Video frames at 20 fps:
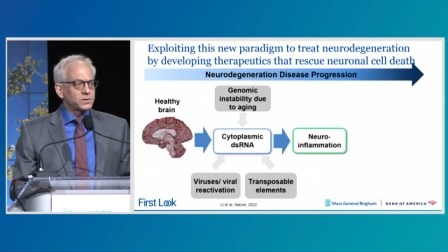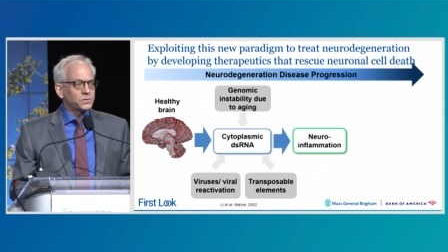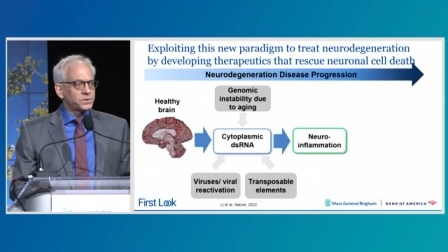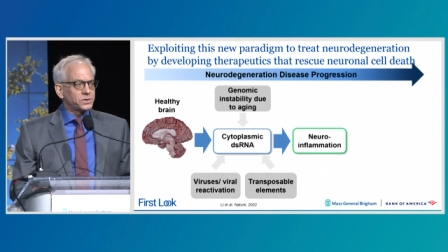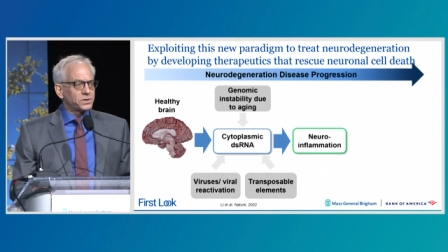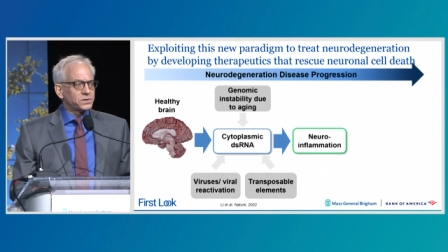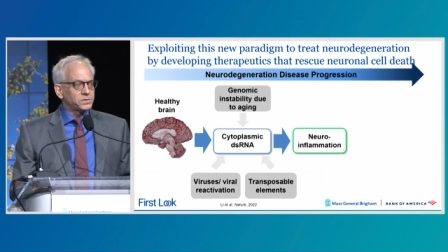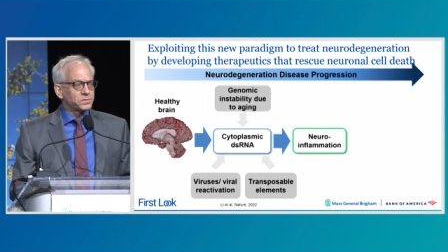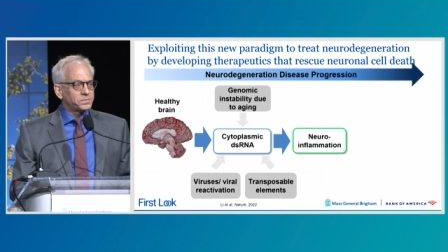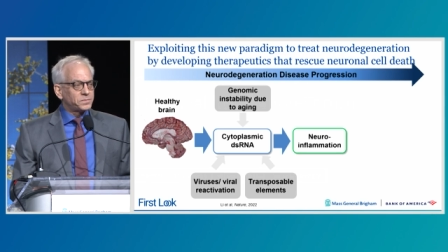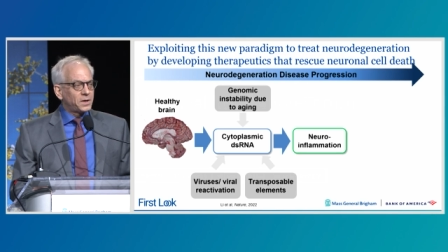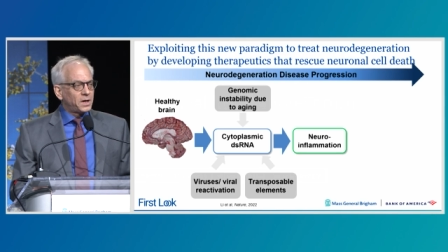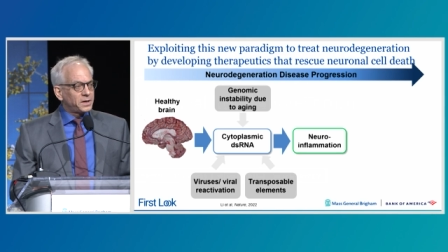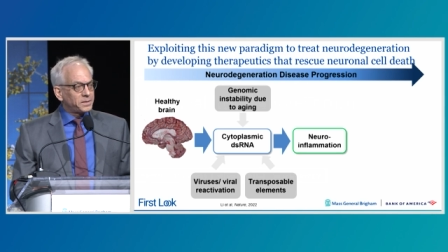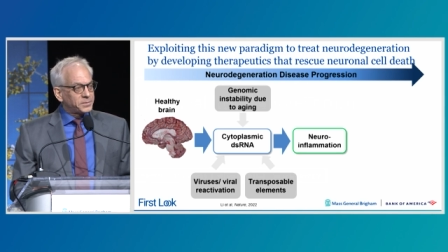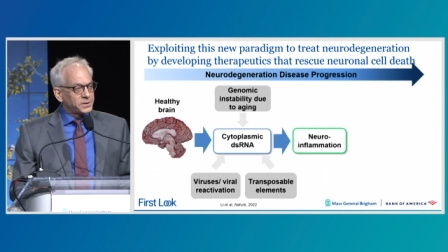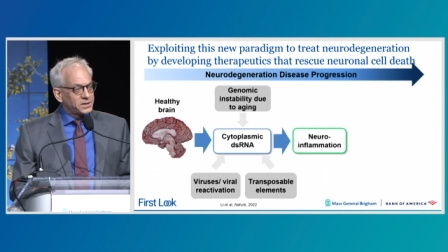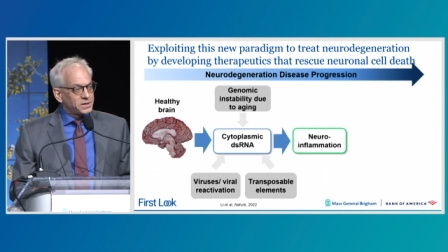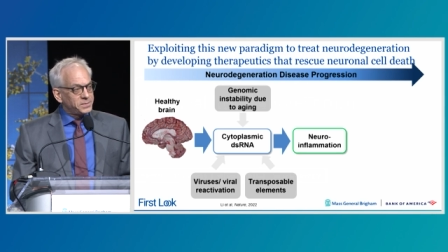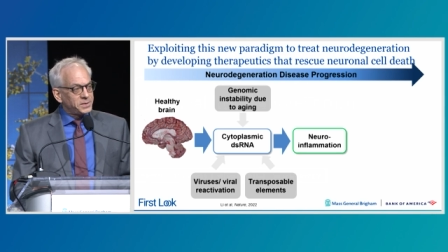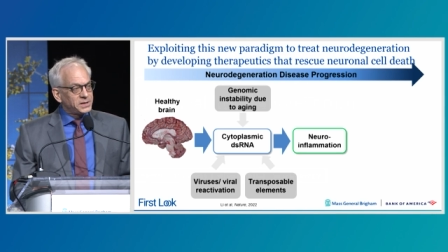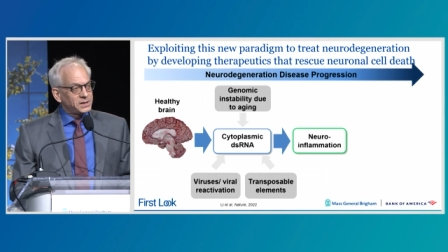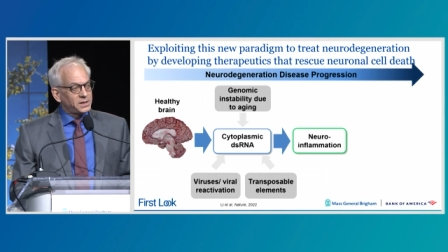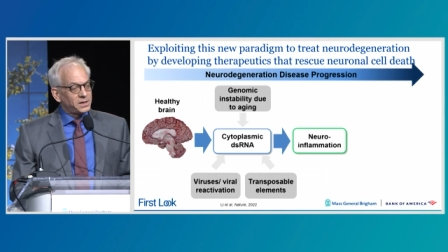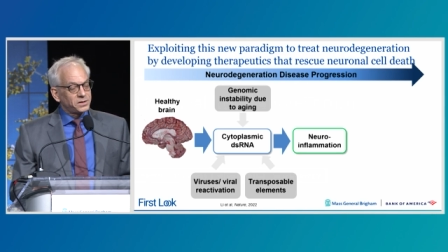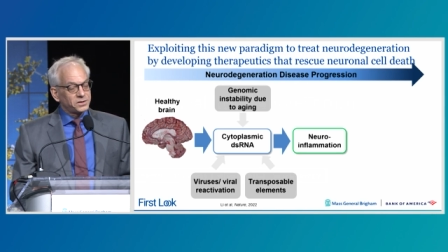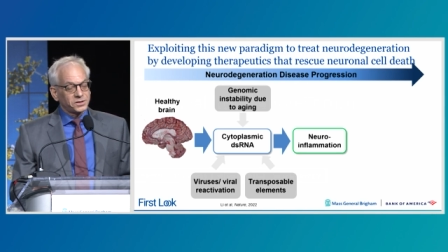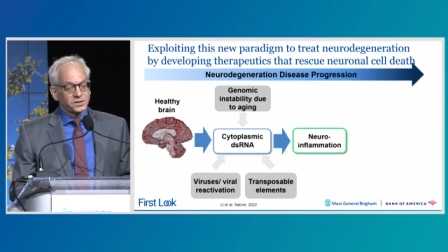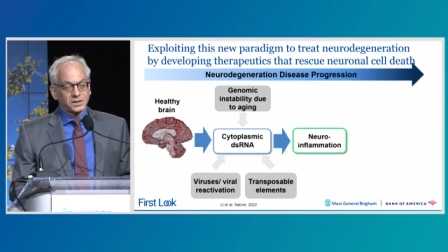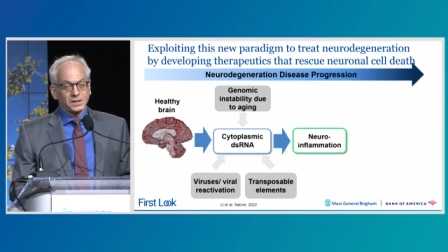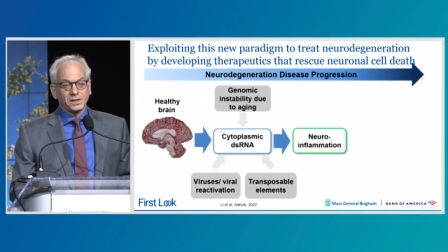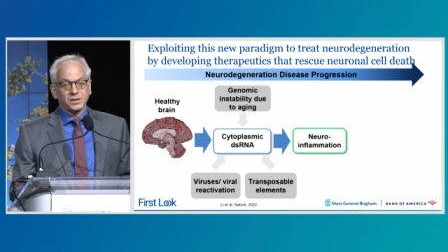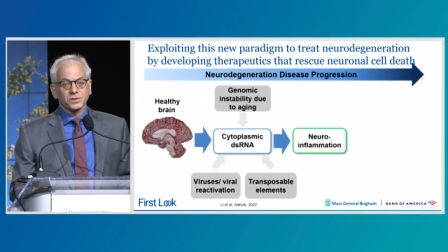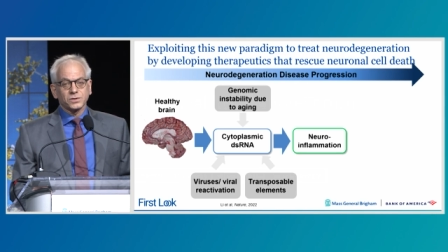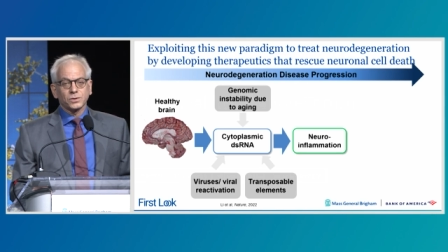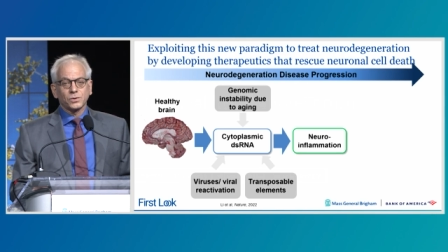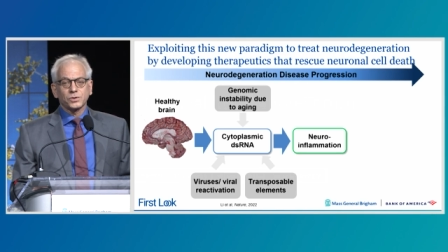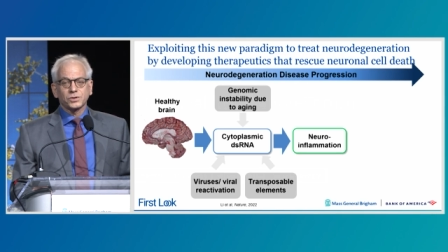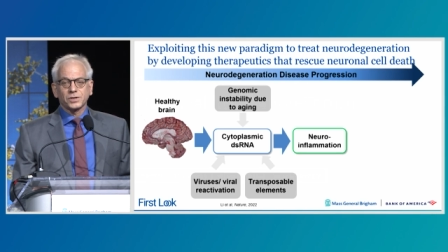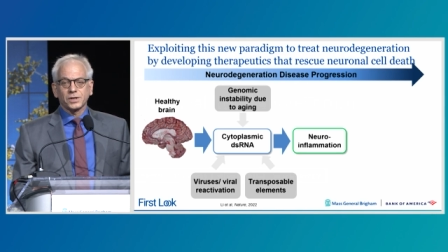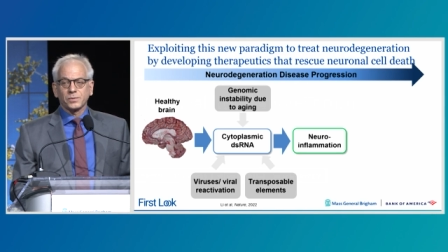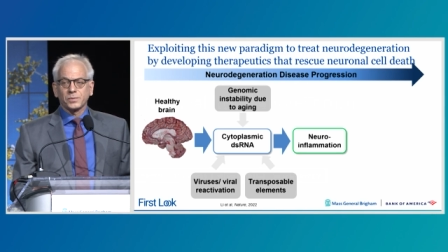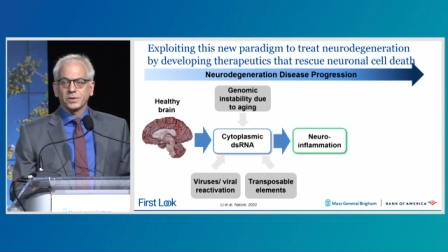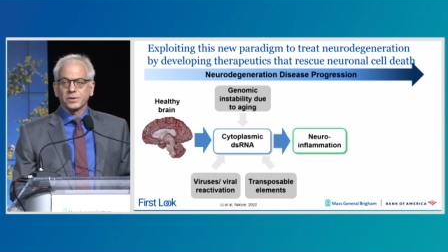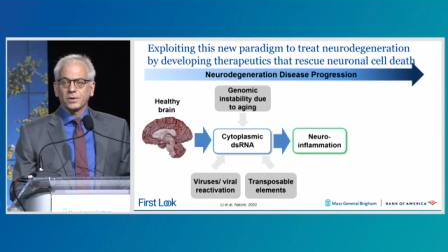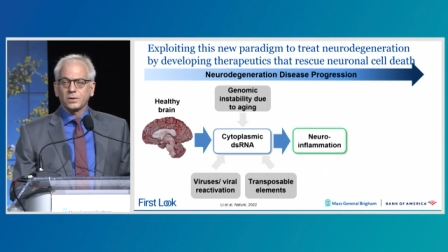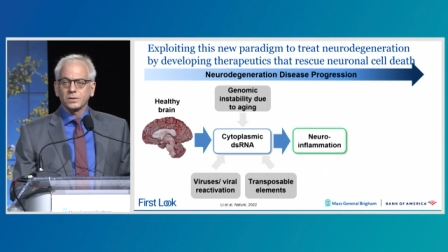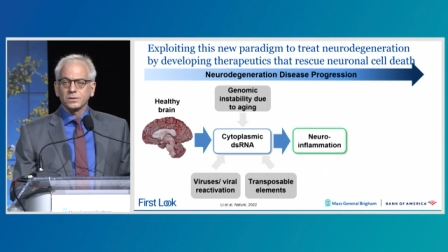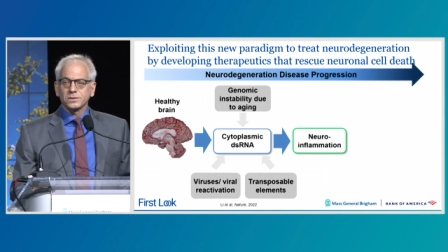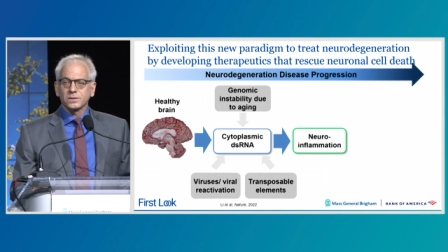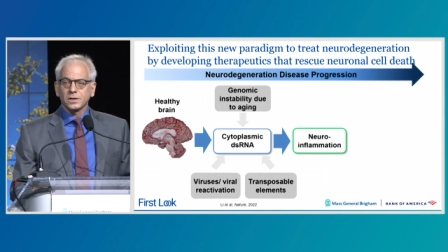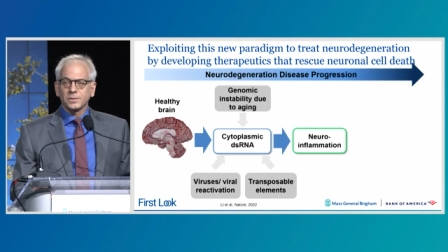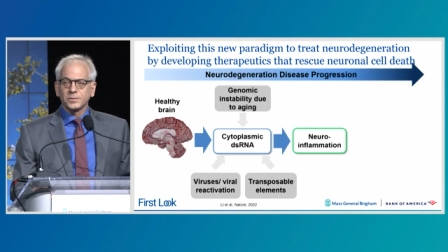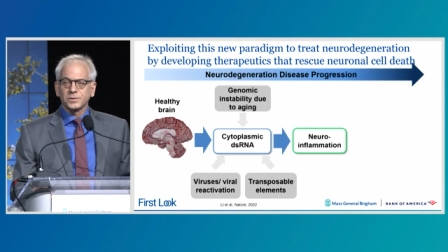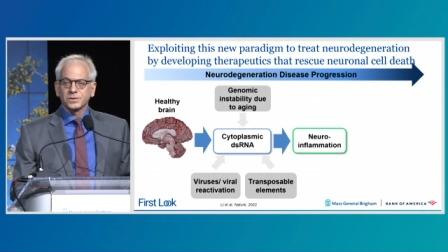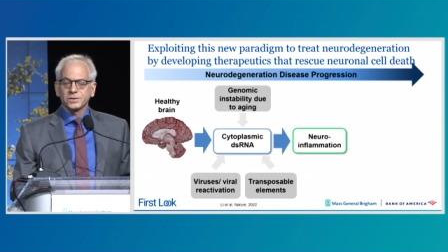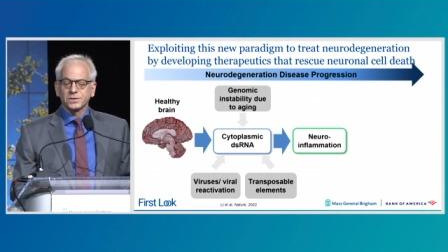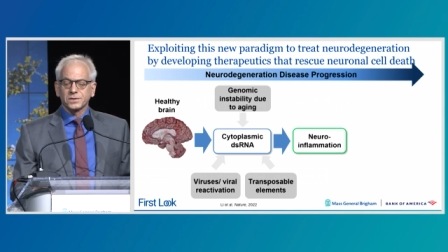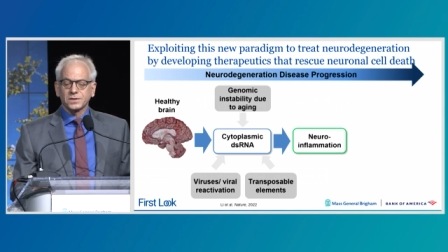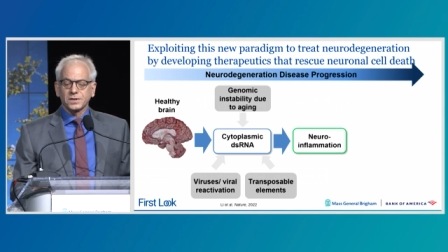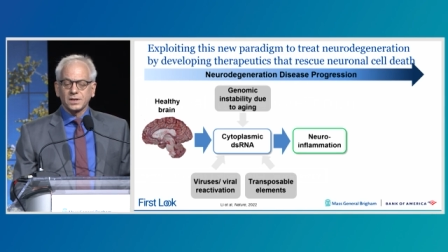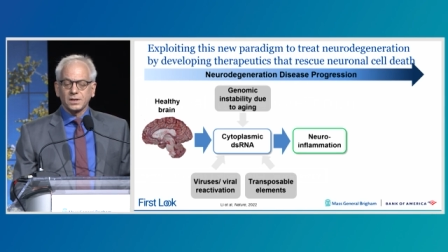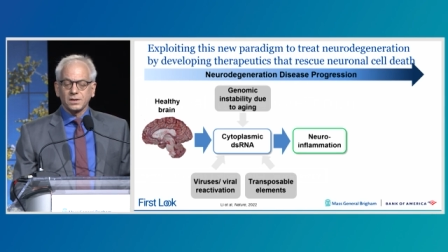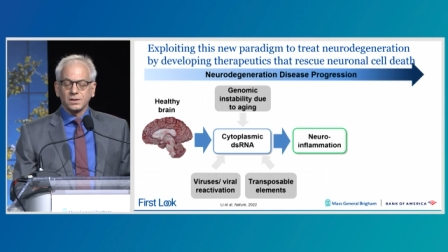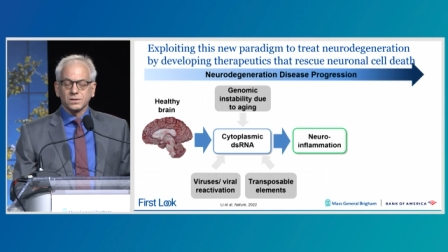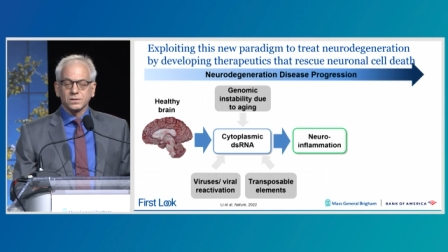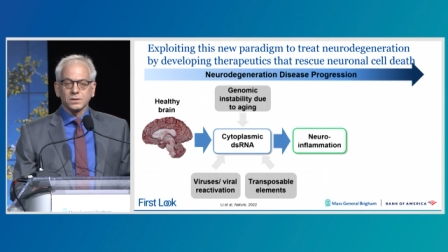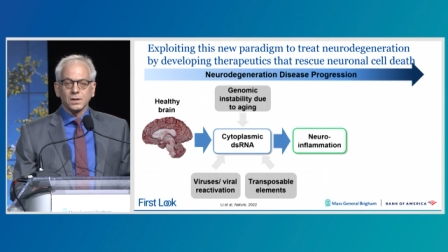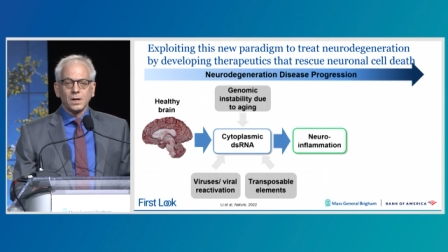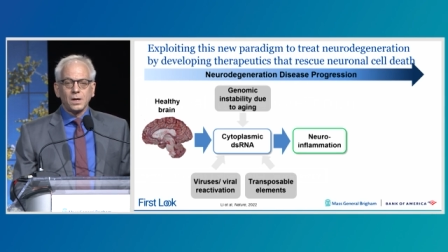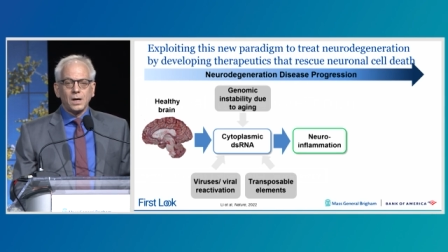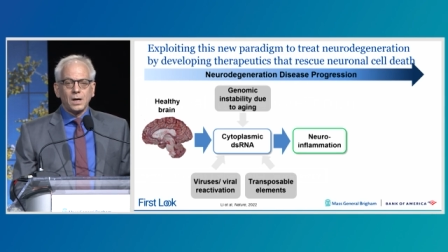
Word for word: which is epidemiologically associated with Alzheimer's disease,